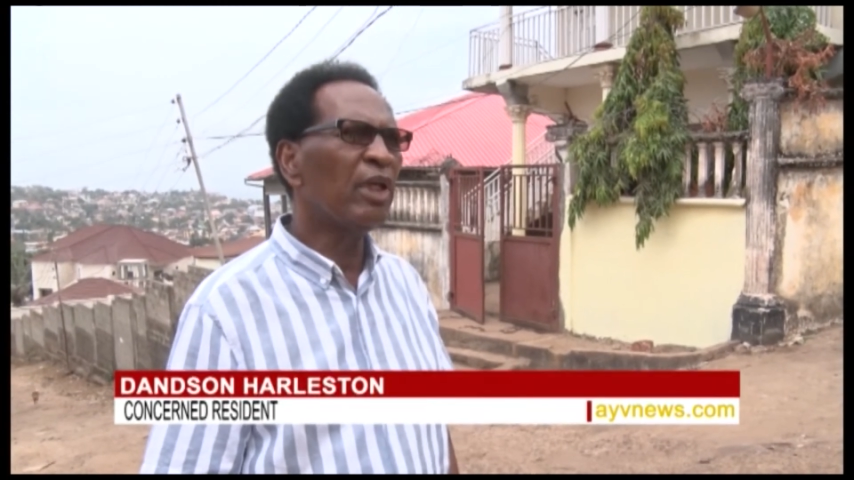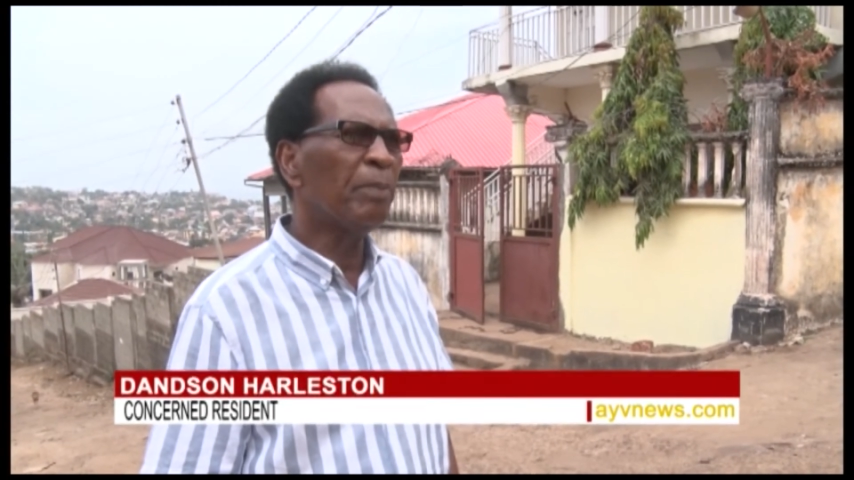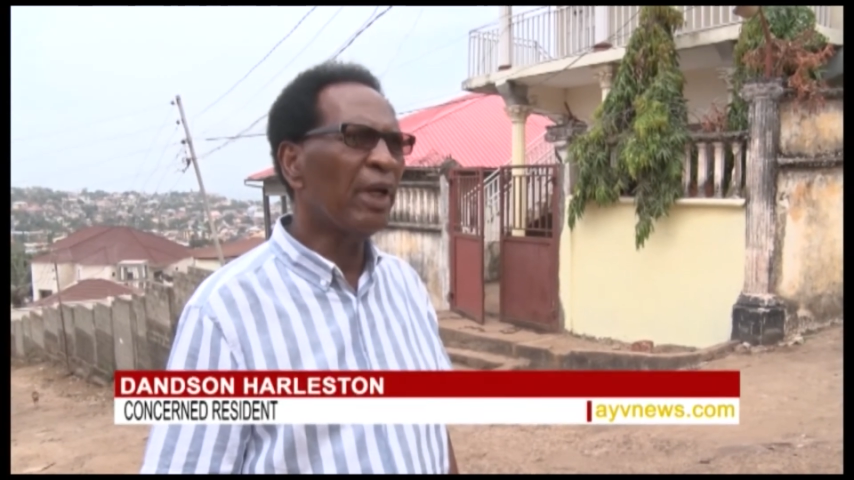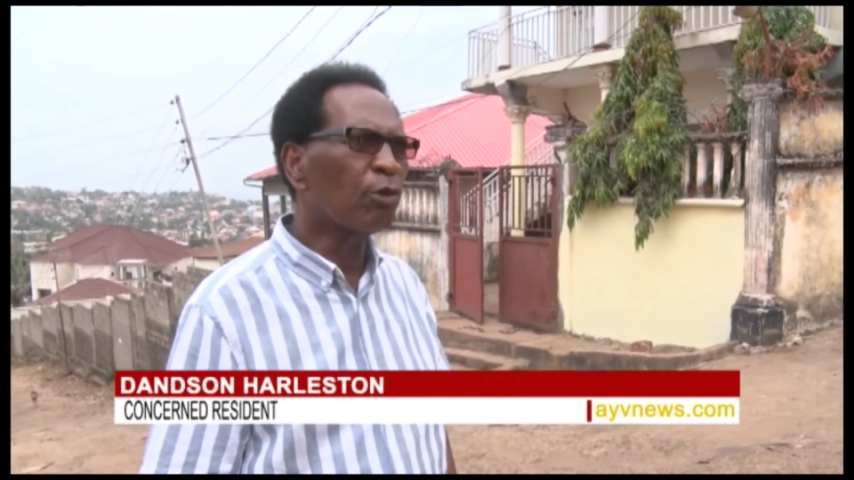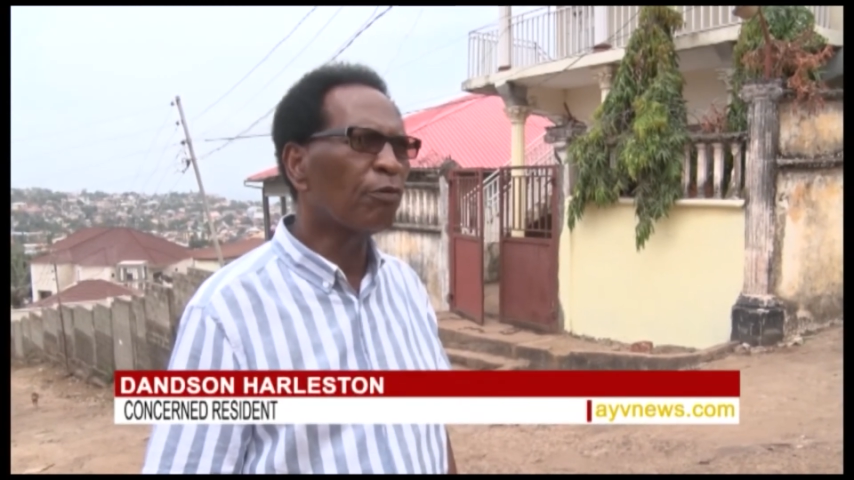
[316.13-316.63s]

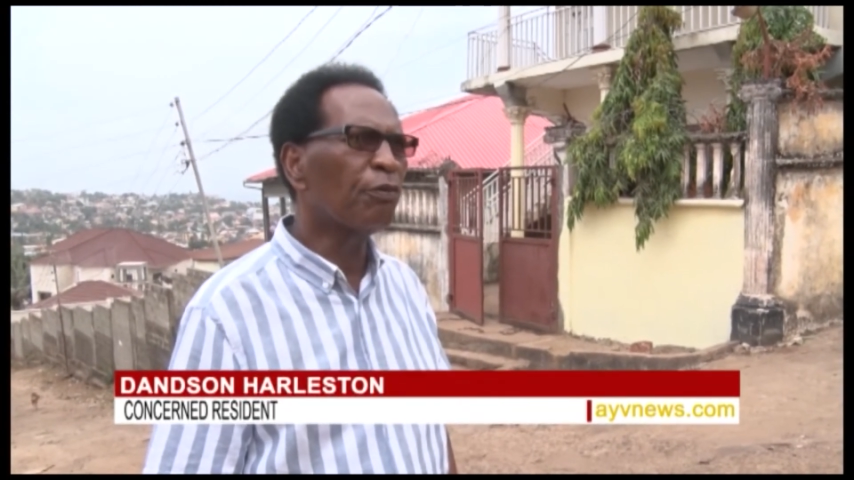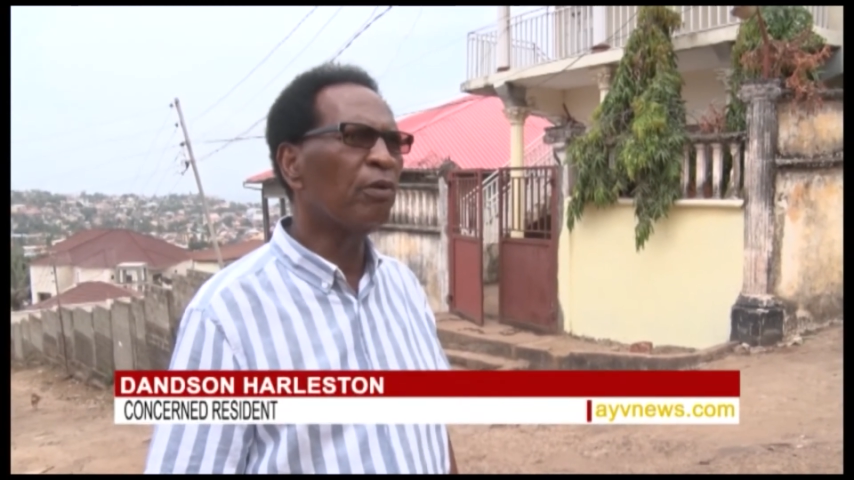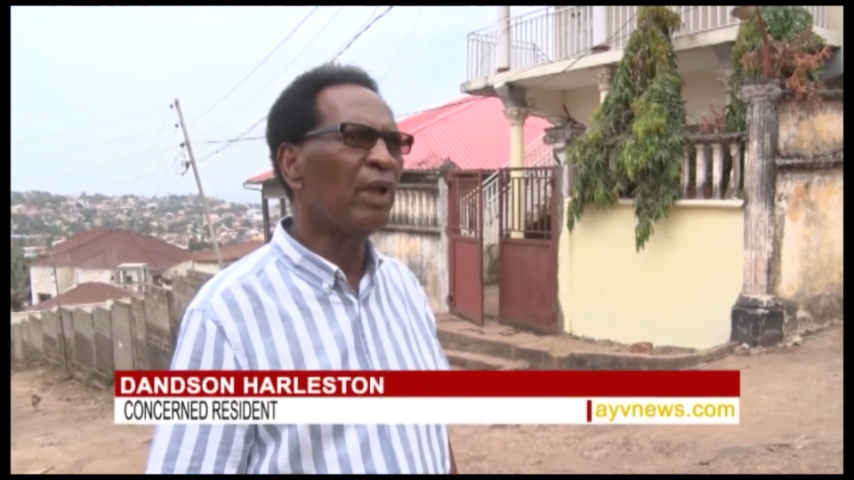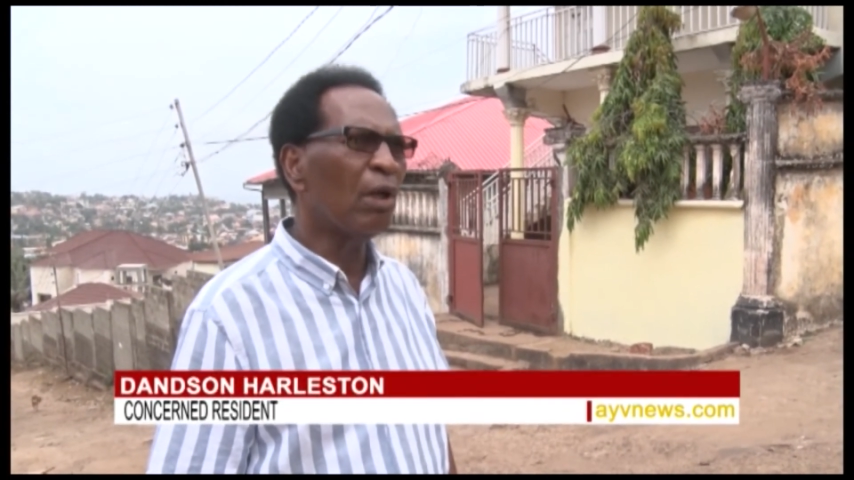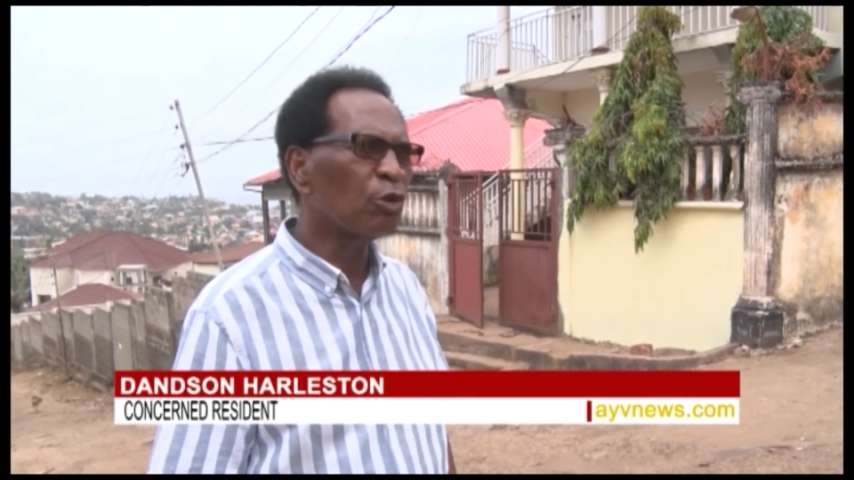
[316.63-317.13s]

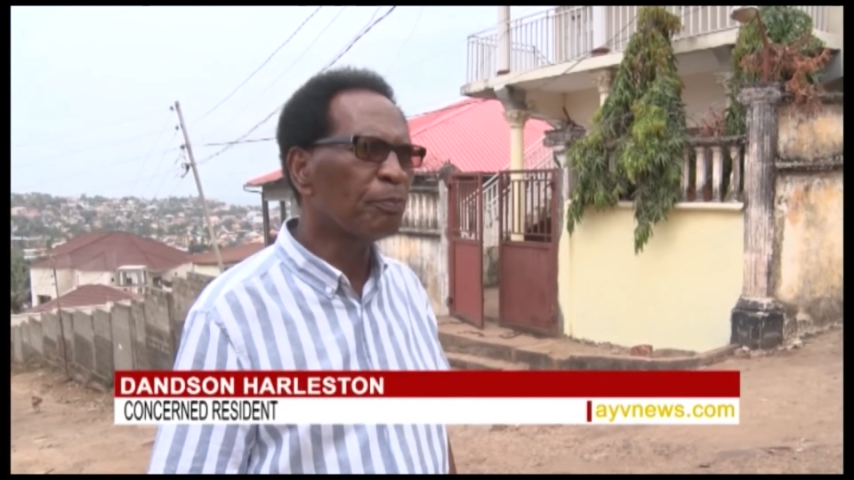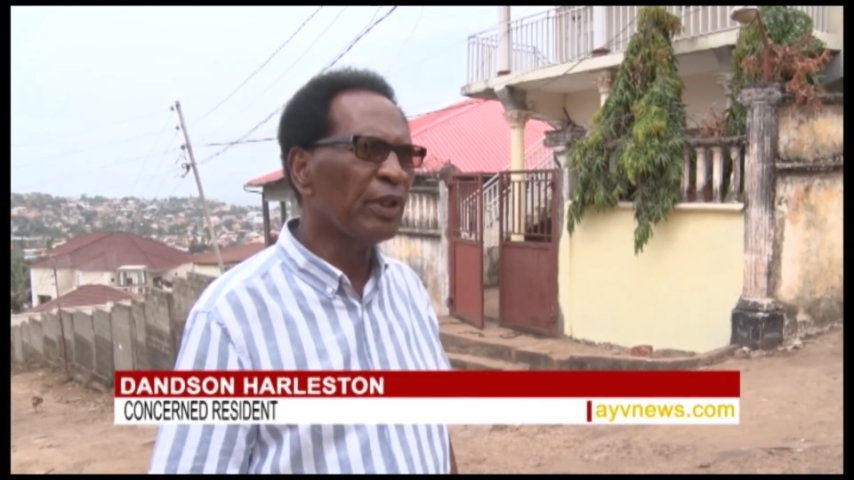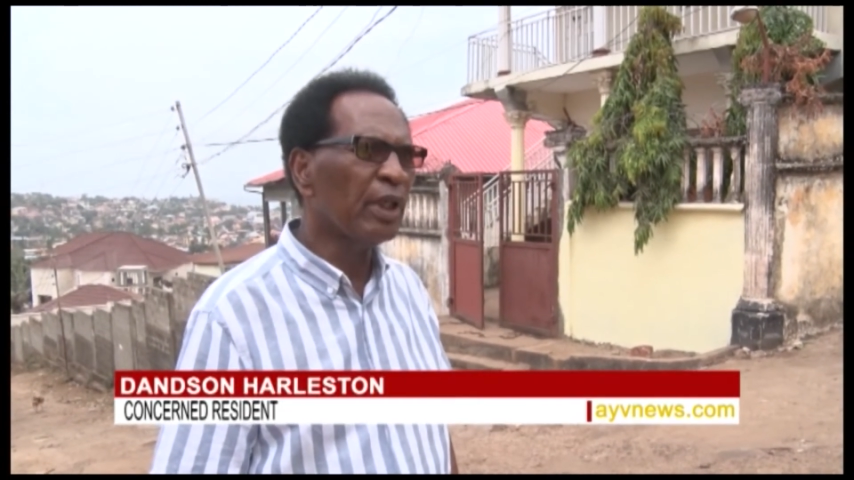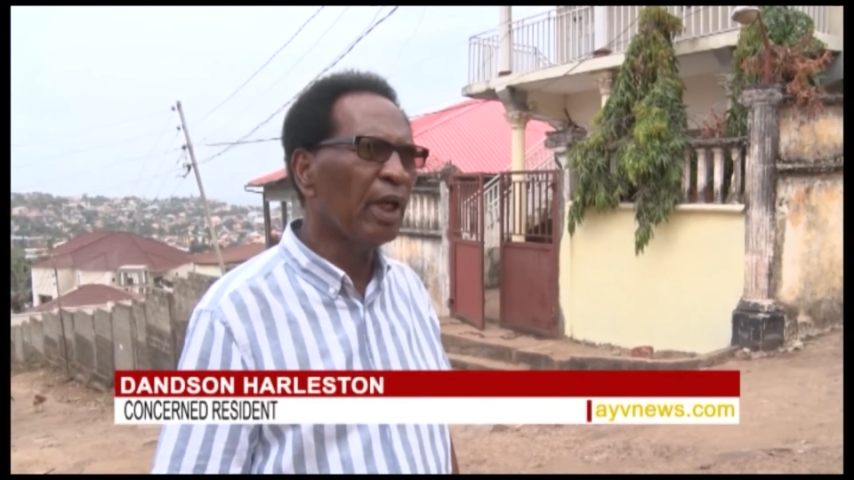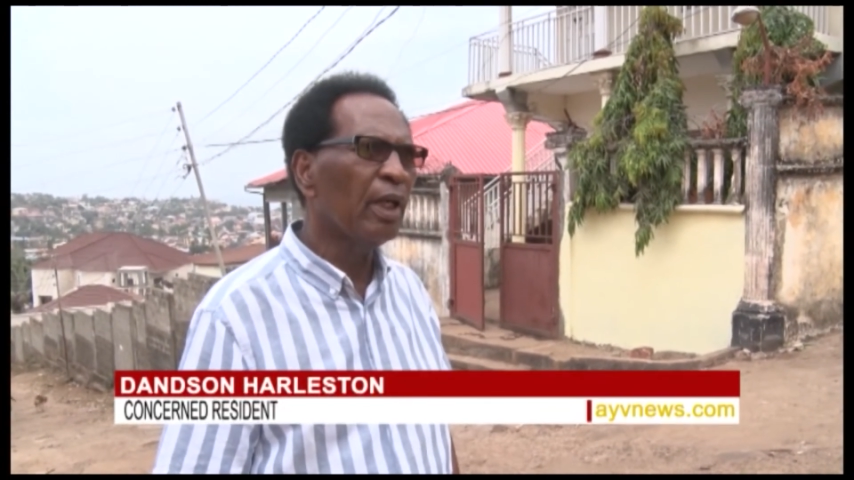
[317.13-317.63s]
microphone,
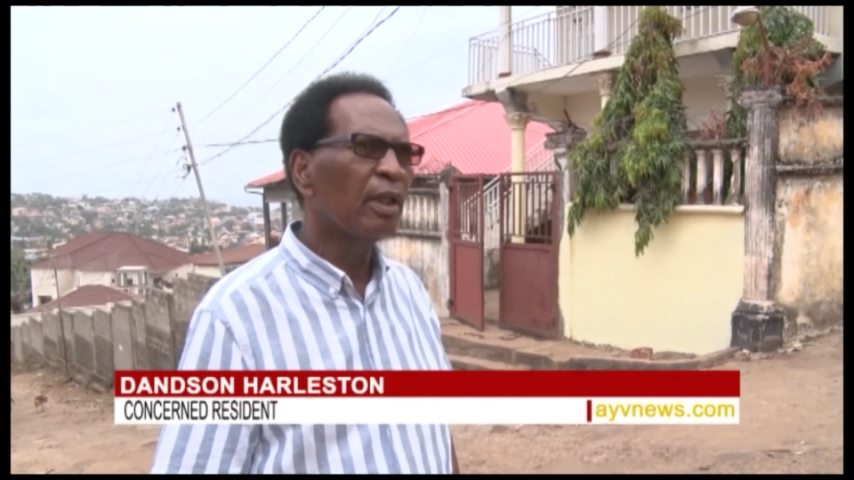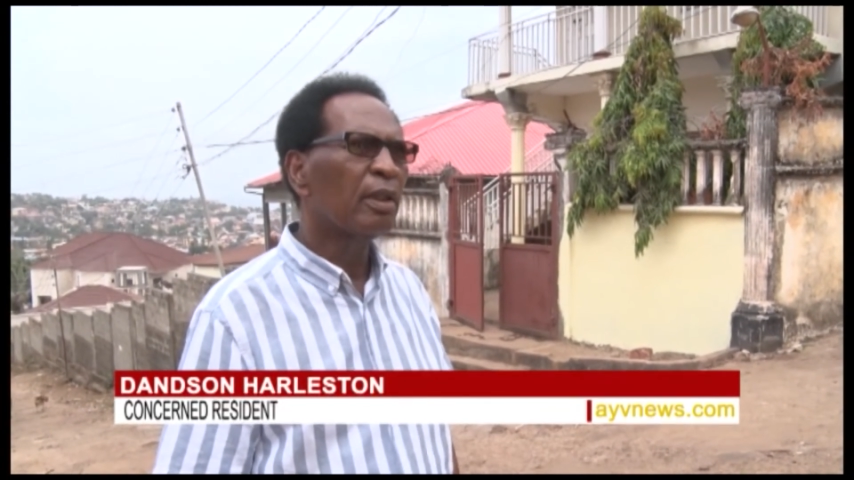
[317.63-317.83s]
loudspeaker,